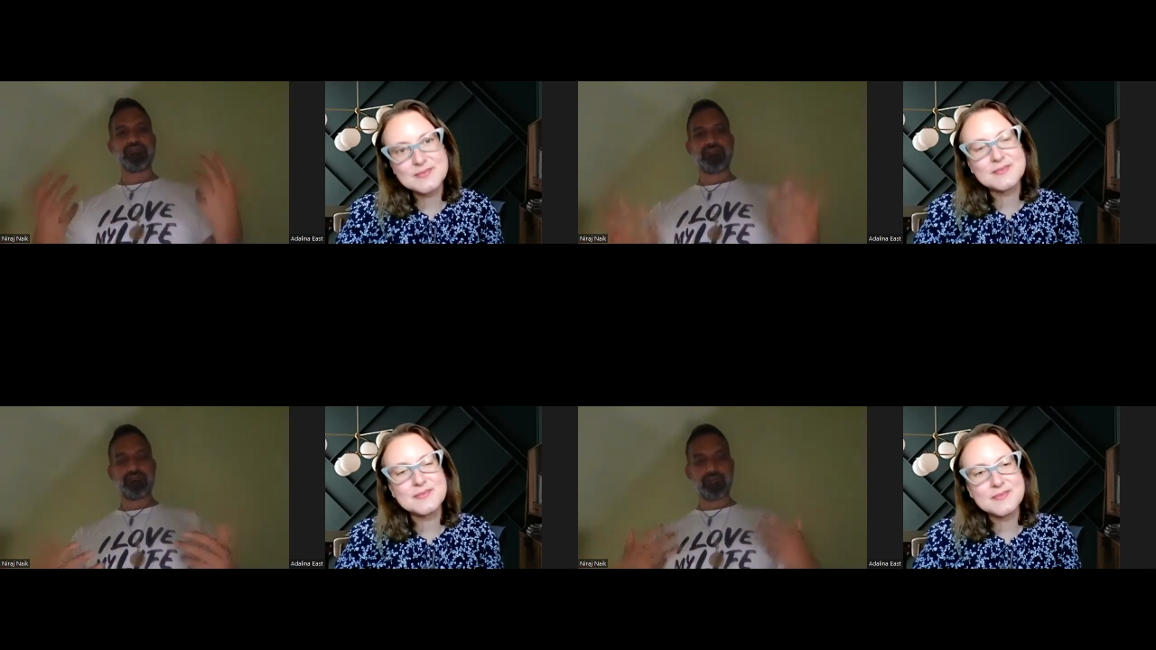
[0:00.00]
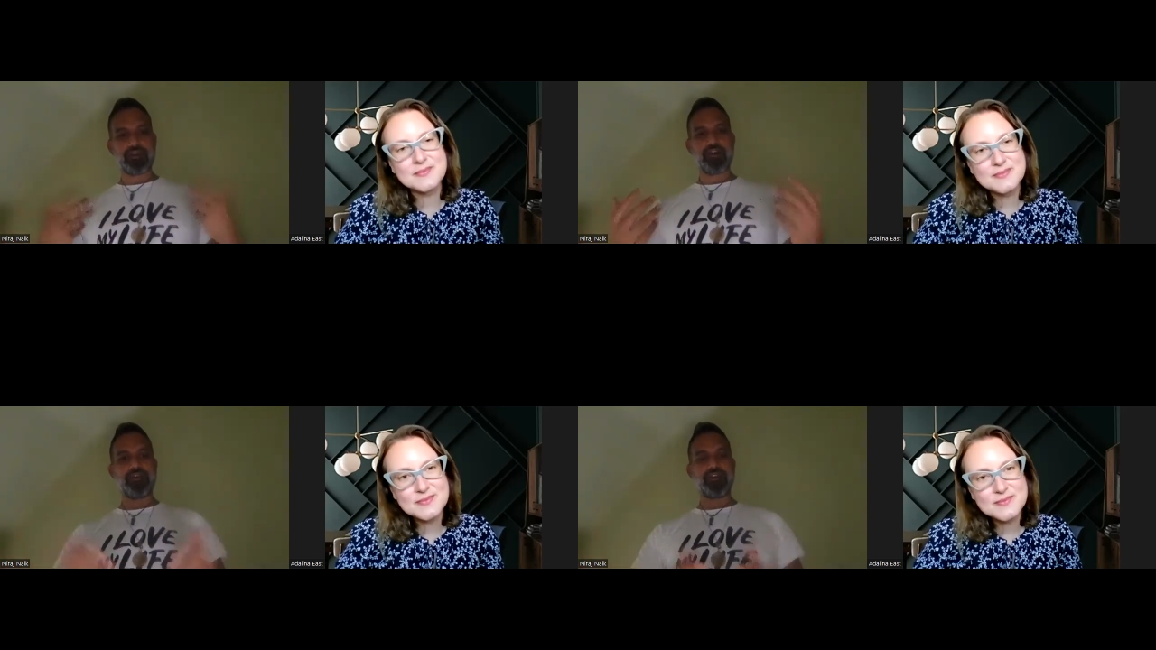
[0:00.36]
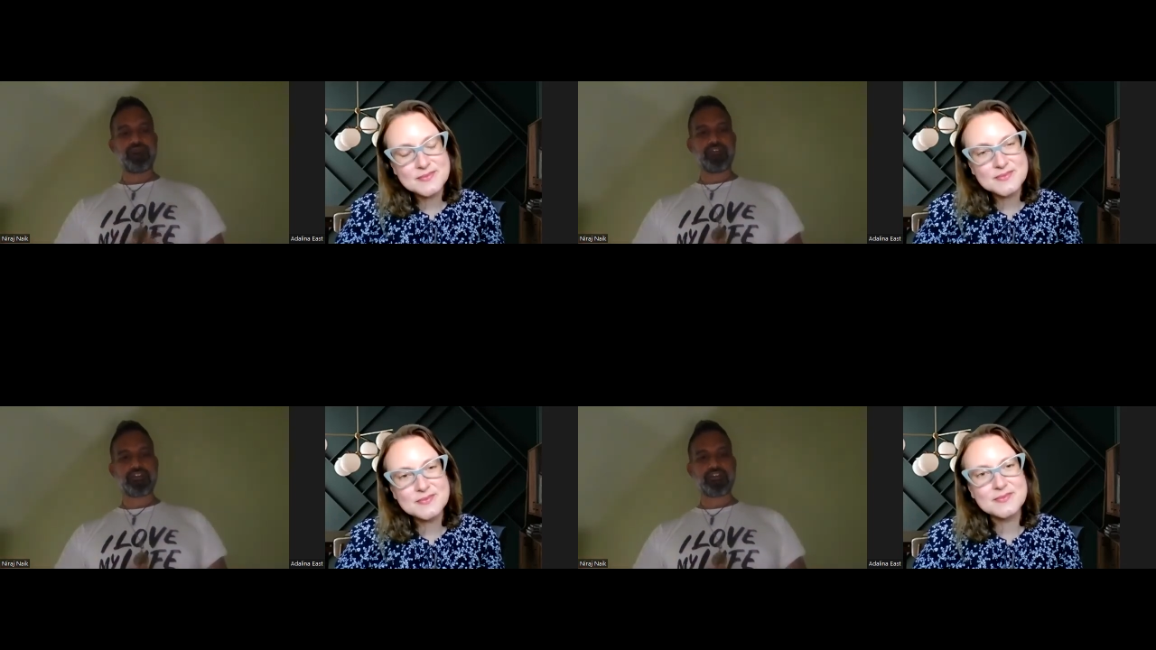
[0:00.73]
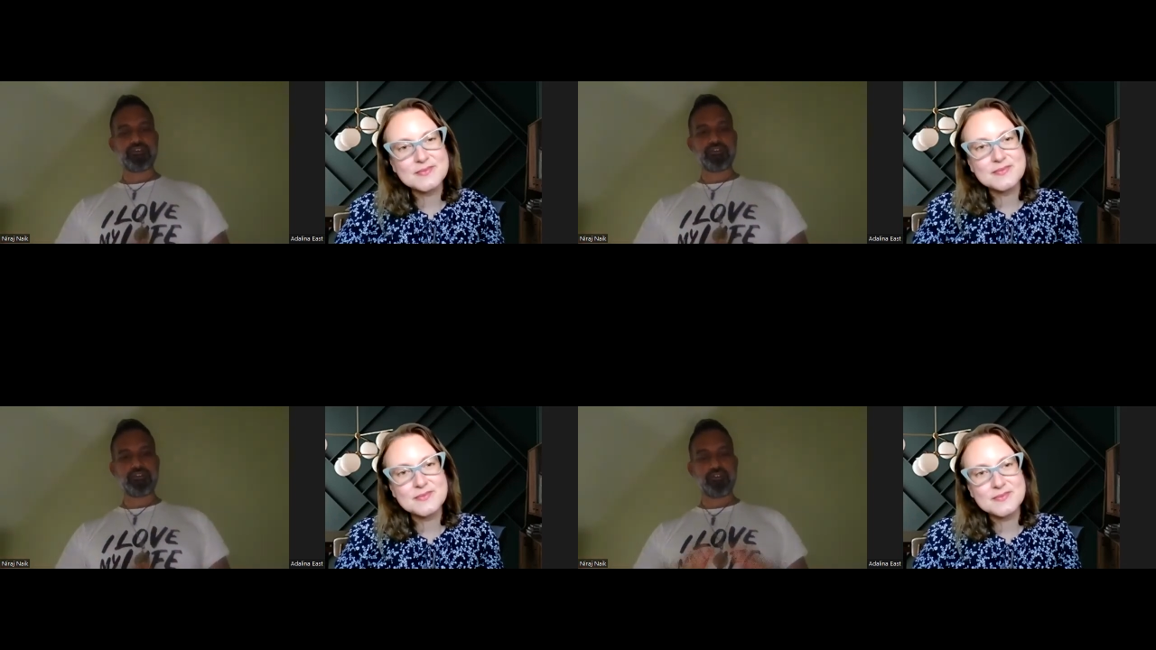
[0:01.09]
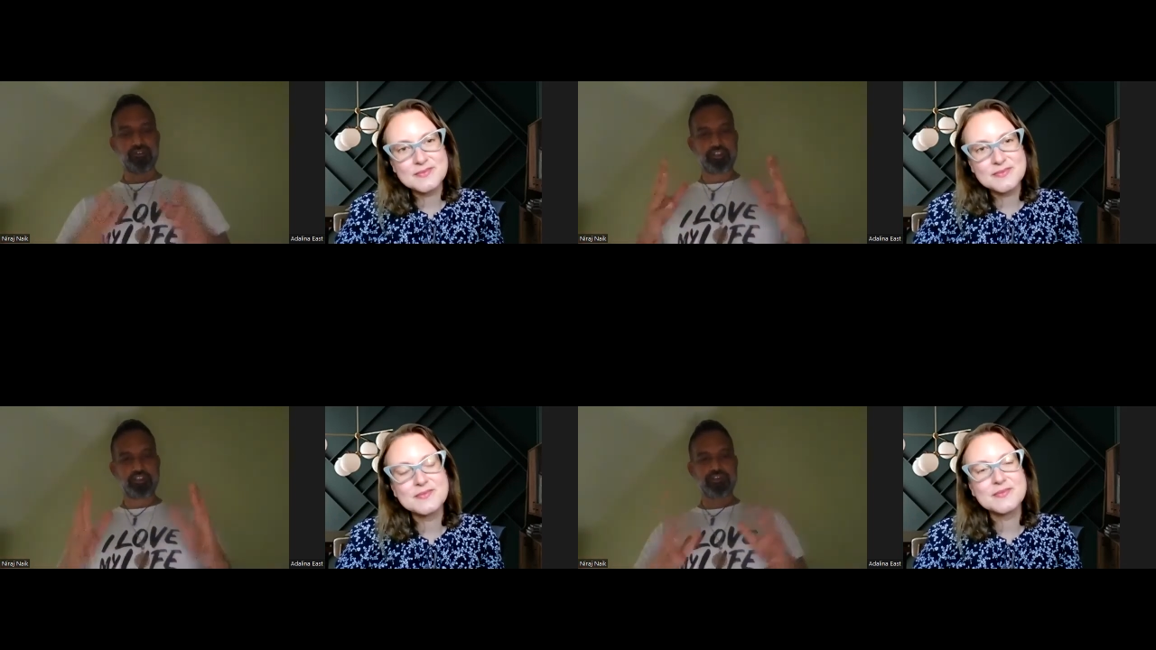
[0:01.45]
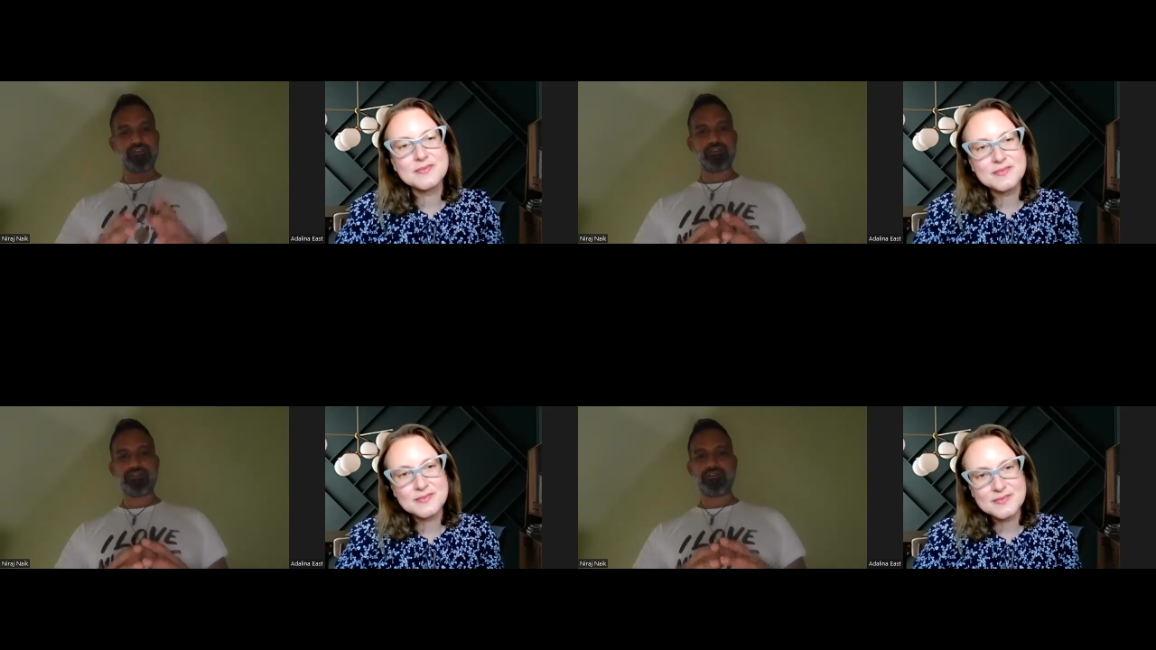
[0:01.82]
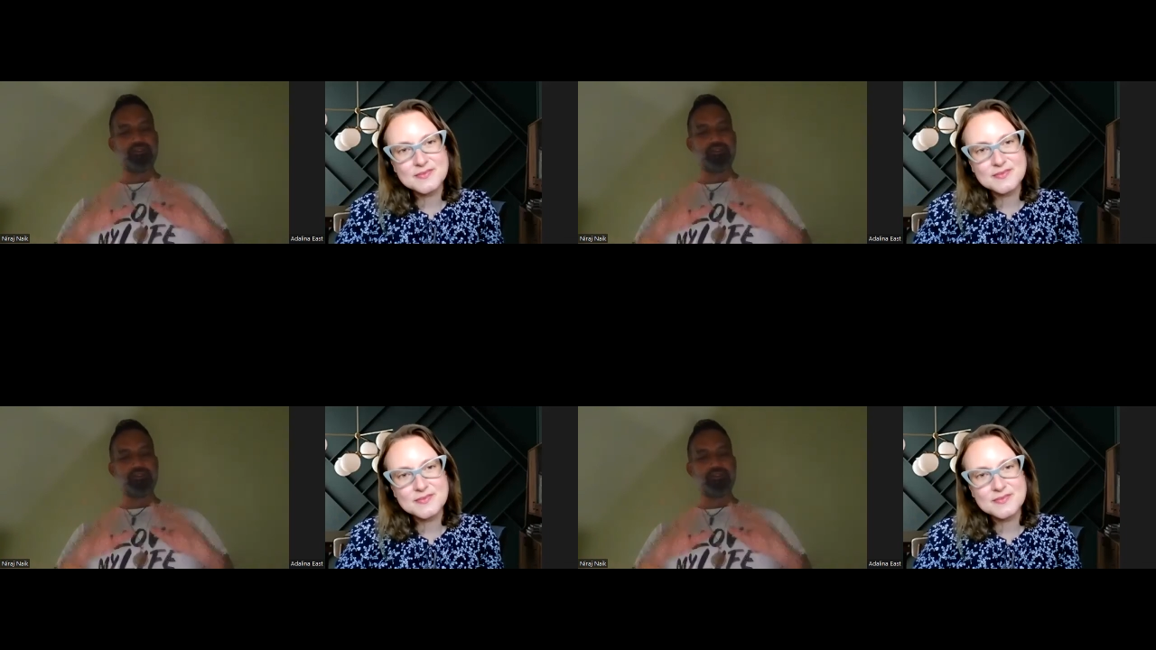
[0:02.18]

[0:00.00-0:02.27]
Speaker 1: becoming efficient in oxygen